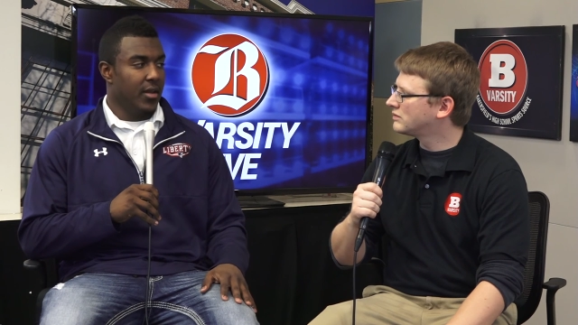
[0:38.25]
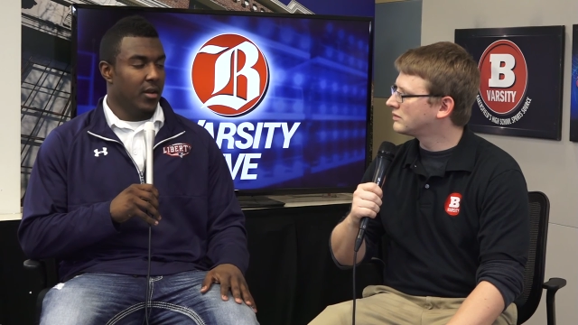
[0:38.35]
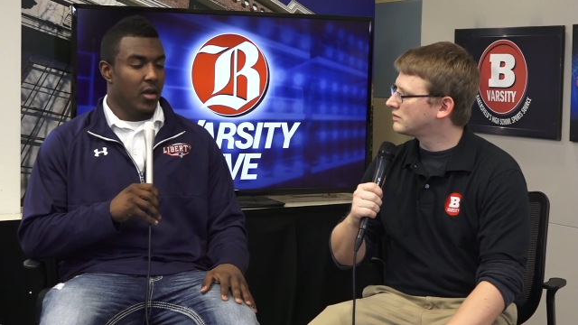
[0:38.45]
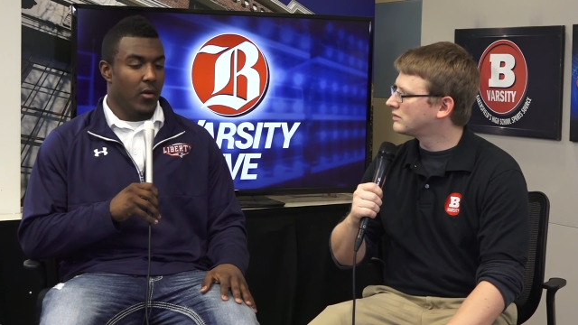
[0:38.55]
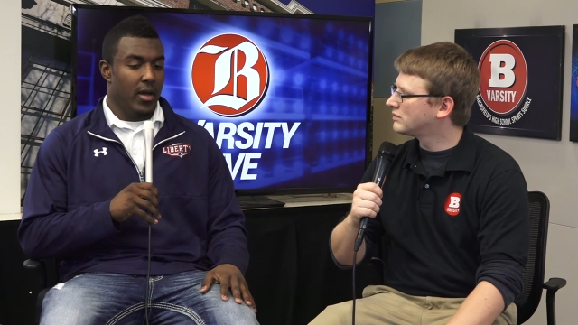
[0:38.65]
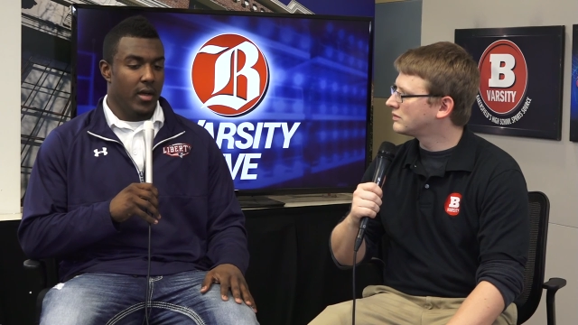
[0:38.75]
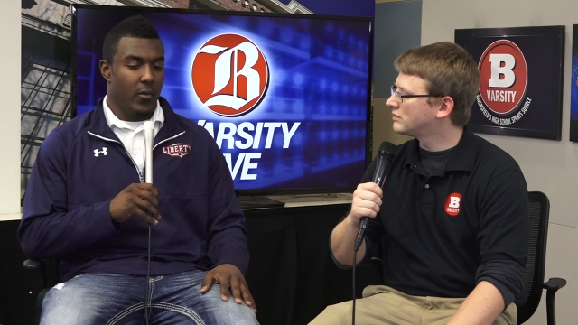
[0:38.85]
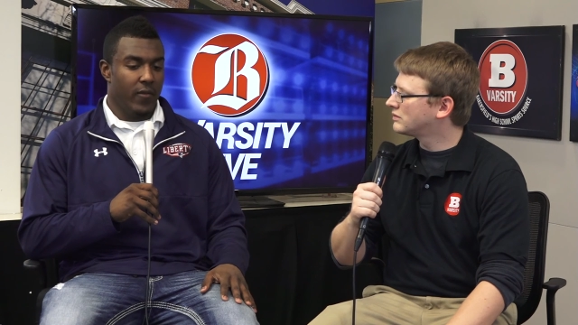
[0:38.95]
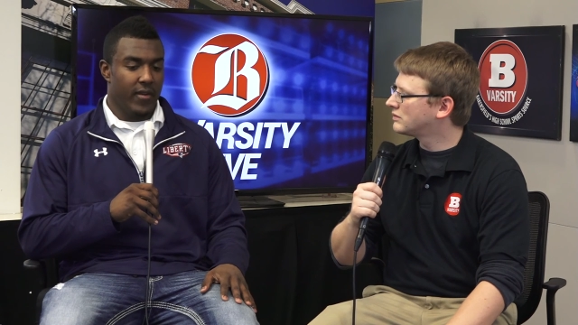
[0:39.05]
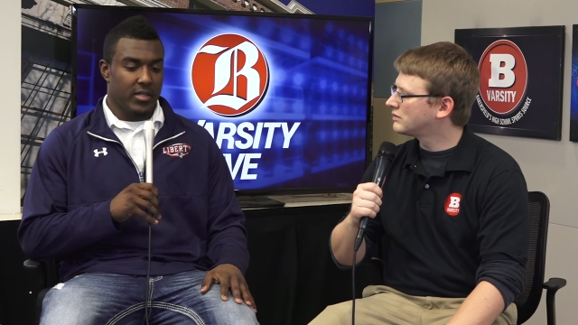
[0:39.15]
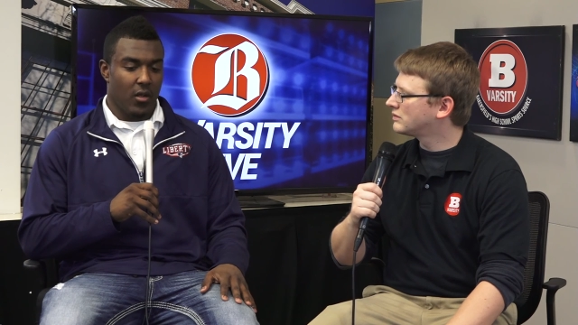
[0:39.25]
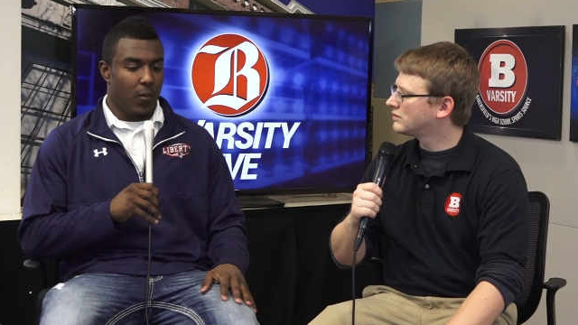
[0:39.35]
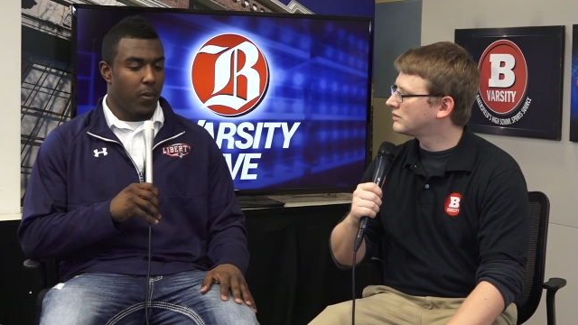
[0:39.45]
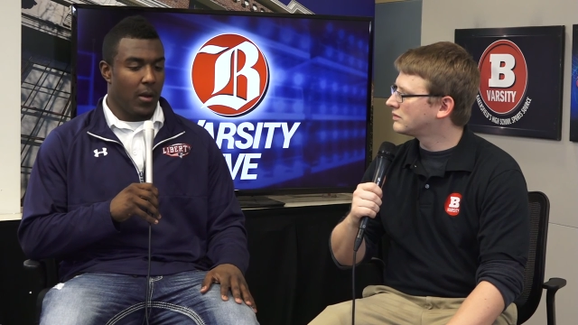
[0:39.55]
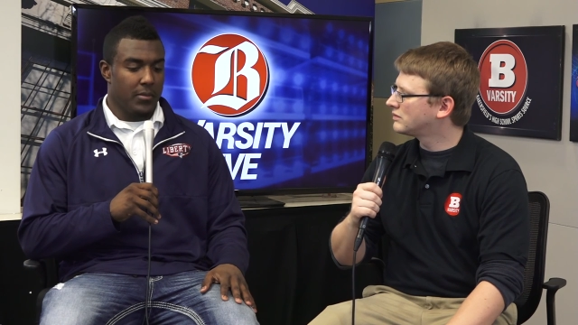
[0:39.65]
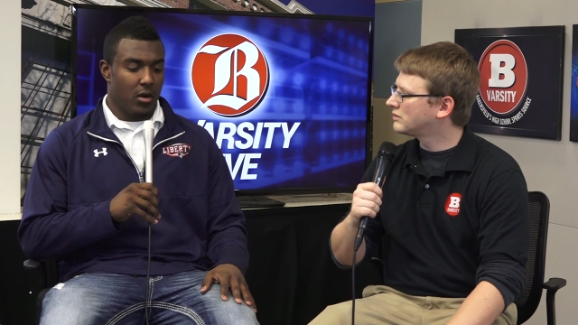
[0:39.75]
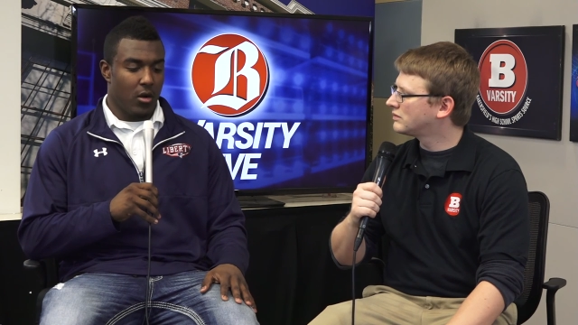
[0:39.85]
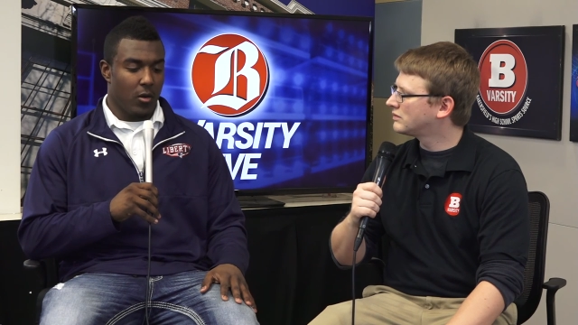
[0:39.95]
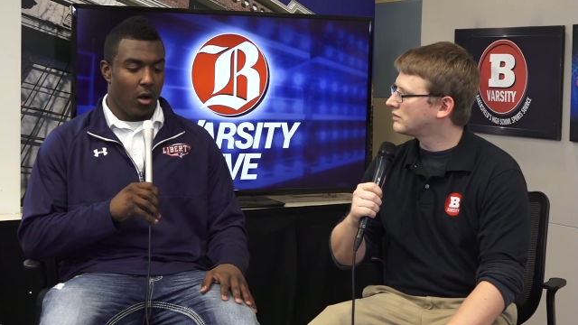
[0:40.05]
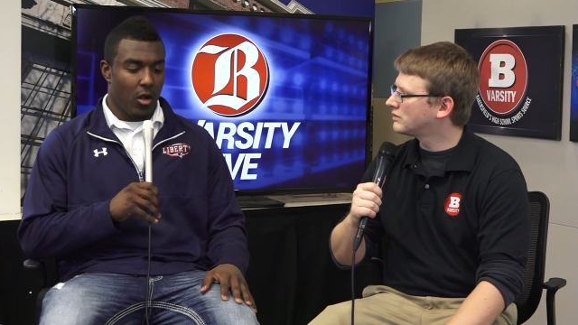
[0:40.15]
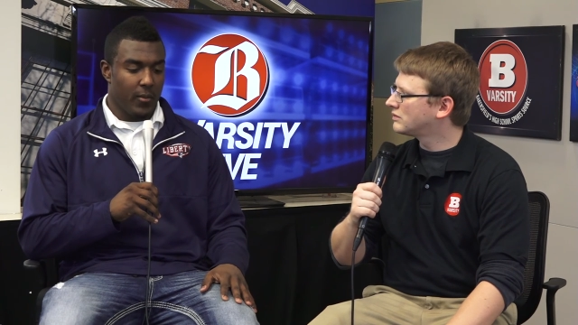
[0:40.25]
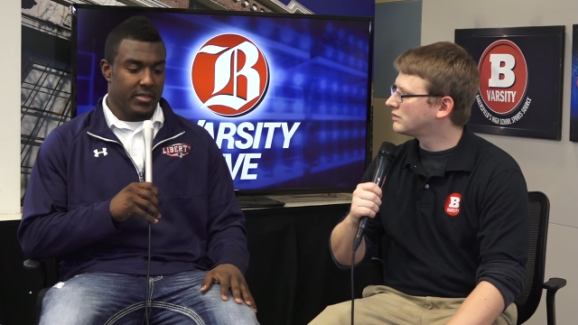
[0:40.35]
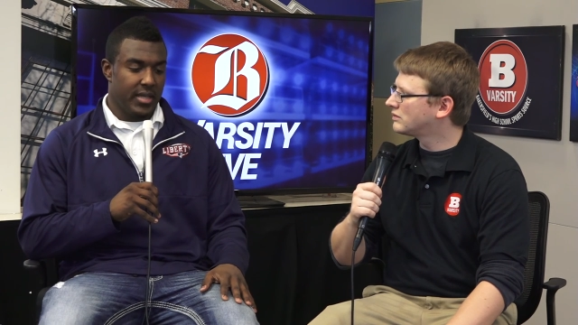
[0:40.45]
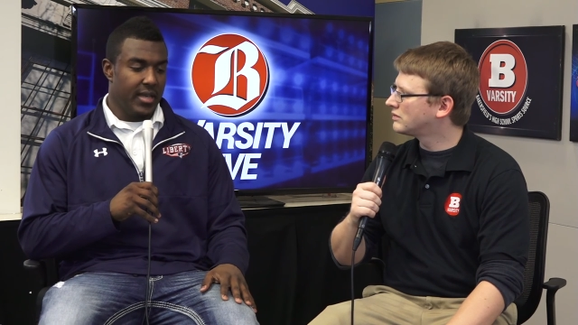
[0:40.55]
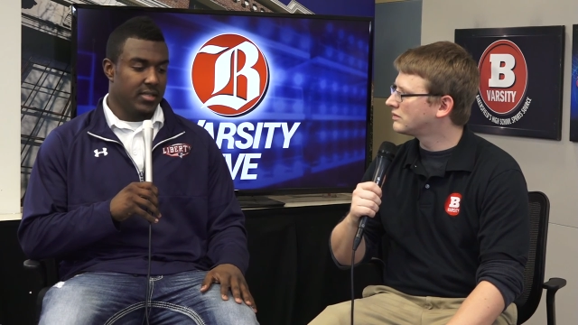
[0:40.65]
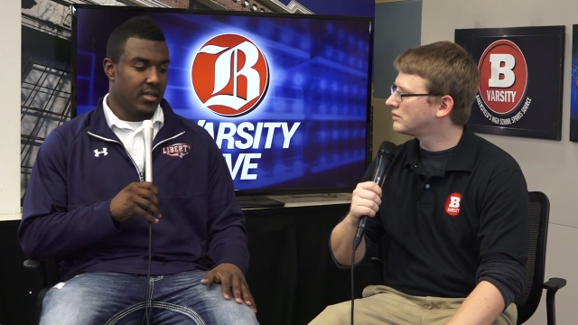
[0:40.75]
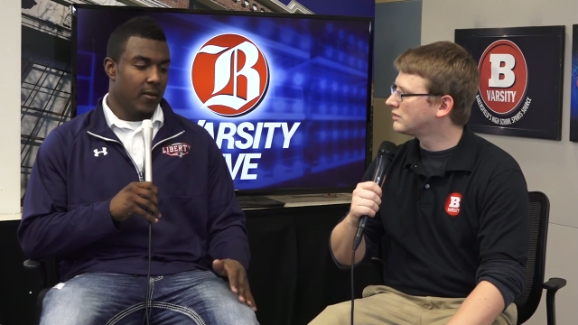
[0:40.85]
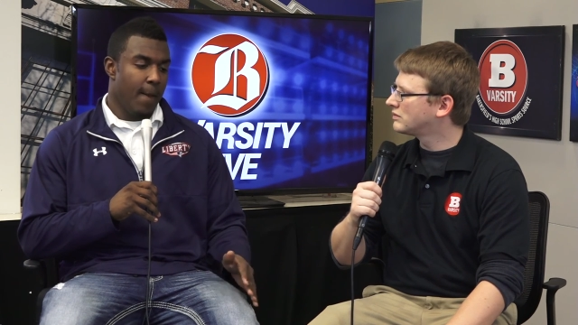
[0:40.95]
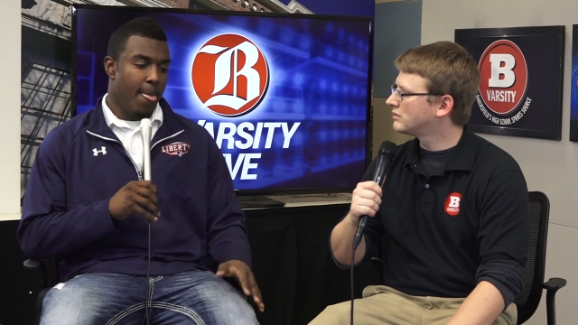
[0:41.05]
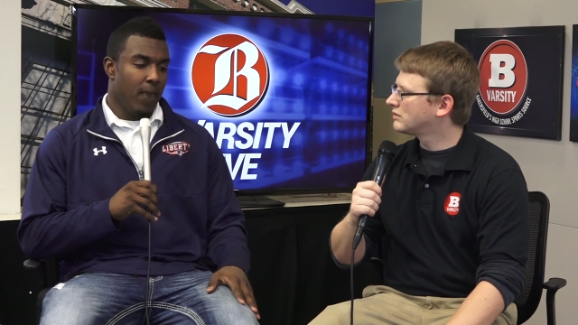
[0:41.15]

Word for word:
Speaker 1: You know, uh, we fixed all our problems, our, all our mistakes, and